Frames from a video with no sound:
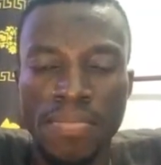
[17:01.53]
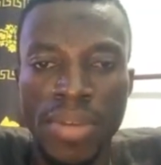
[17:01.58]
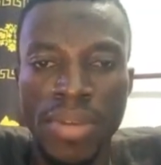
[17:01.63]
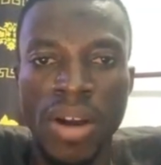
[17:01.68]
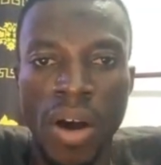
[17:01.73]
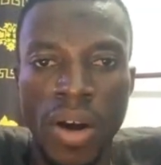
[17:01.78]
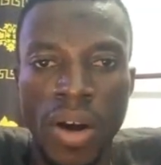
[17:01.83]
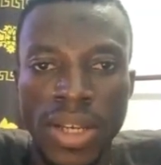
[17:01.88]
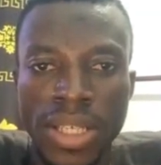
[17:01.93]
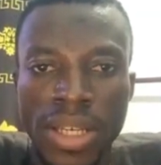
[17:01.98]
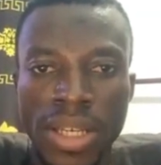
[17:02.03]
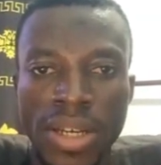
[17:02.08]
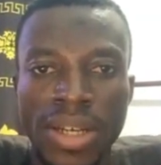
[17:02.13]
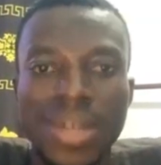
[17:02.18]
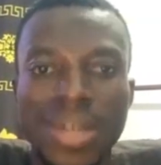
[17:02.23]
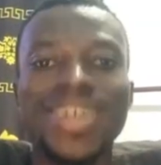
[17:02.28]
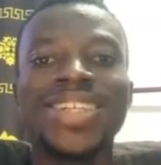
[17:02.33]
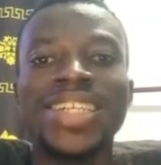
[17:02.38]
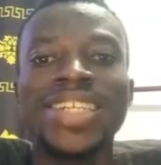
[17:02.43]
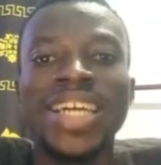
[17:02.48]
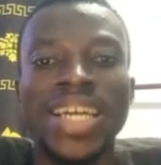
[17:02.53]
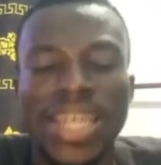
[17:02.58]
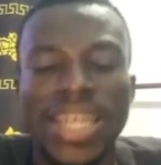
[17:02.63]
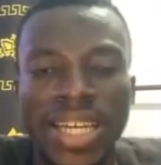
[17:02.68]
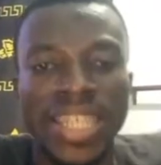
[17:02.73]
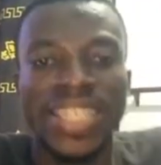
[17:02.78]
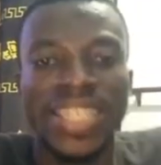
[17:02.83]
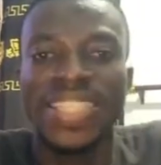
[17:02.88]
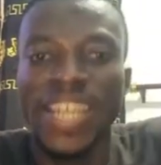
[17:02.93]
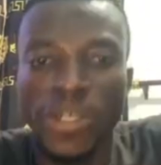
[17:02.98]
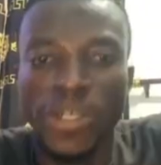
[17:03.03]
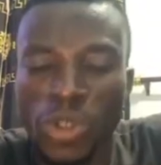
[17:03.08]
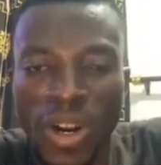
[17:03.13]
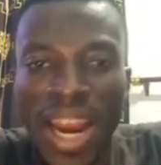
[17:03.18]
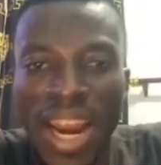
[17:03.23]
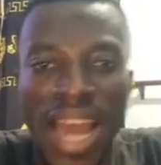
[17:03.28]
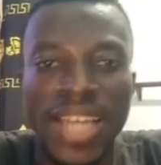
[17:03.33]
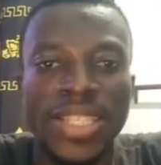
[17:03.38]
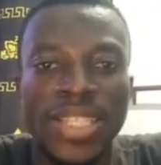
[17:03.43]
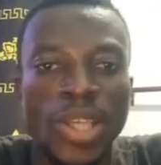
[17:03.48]
Because they
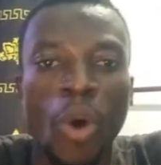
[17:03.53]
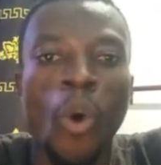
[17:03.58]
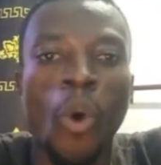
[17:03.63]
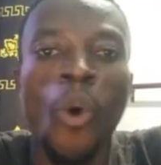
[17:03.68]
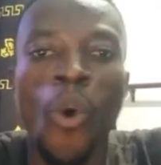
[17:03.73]
industrialized the